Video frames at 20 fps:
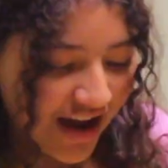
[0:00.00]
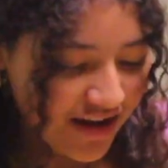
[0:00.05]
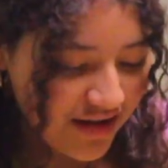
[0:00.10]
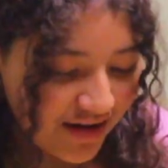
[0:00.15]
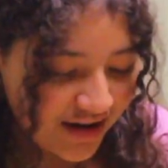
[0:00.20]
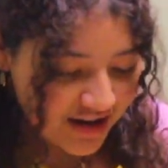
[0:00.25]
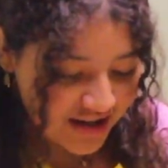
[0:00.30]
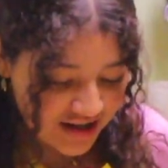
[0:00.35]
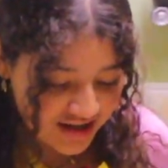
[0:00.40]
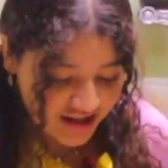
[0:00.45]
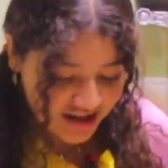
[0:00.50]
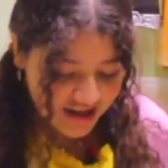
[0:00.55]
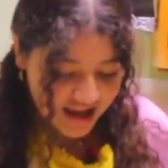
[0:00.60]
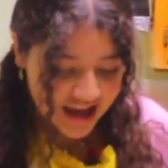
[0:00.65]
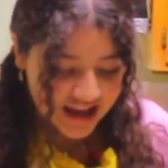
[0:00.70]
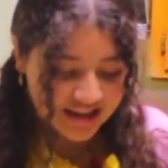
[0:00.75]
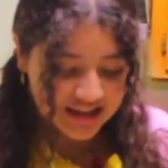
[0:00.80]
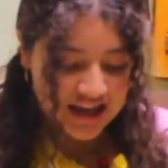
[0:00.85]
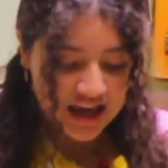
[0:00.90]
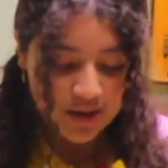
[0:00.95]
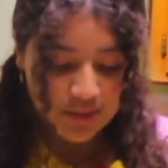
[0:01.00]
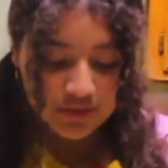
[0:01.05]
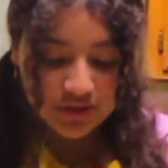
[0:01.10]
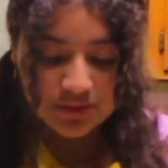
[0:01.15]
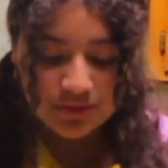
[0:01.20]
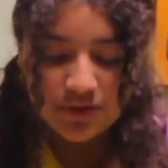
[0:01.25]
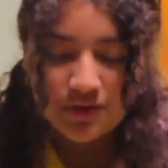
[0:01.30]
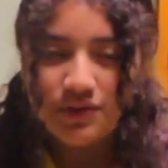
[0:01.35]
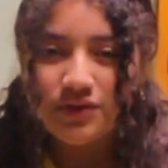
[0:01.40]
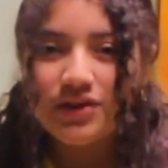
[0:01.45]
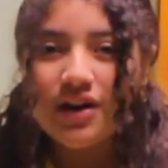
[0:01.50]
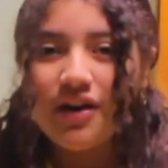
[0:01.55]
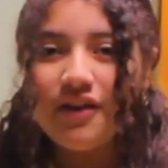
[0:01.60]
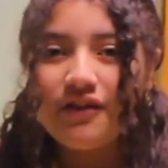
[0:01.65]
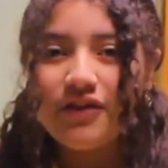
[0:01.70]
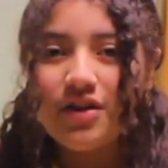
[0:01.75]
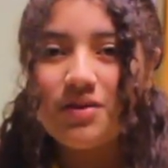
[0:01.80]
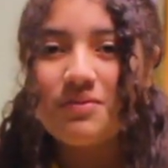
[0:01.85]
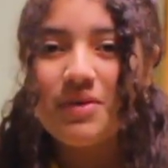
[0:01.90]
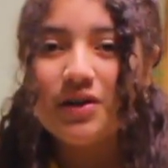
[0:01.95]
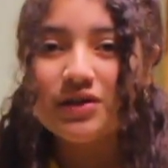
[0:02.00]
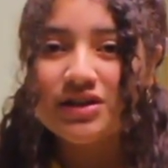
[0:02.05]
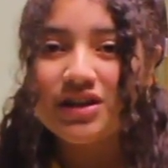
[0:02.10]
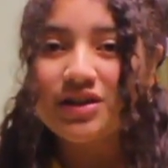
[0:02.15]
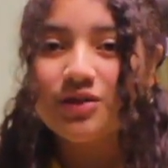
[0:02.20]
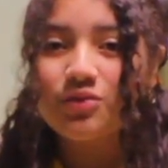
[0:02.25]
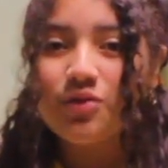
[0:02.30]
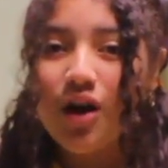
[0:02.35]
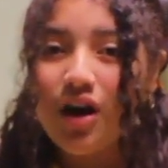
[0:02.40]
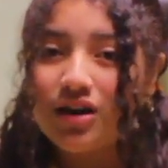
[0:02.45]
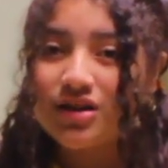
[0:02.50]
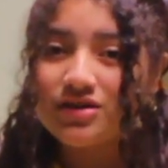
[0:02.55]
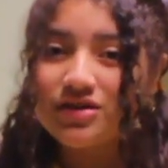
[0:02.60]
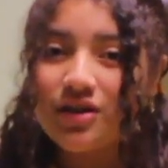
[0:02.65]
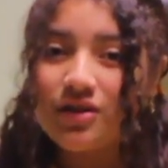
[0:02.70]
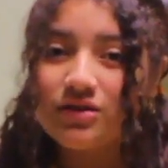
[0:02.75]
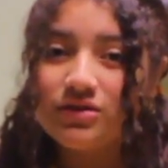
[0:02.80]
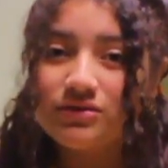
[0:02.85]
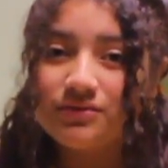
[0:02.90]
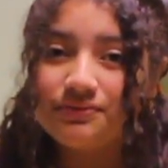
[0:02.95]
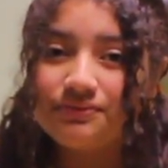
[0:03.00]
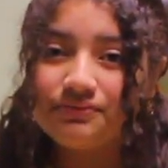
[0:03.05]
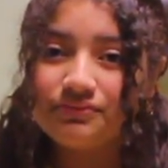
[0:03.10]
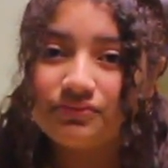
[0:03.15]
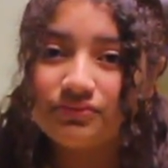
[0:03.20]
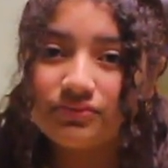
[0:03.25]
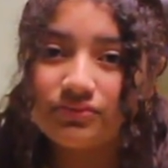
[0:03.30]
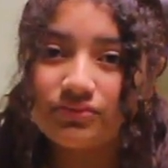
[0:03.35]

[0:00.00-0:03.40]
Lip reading: Now you're gonna need 8 tablespoons of your melted rock salt.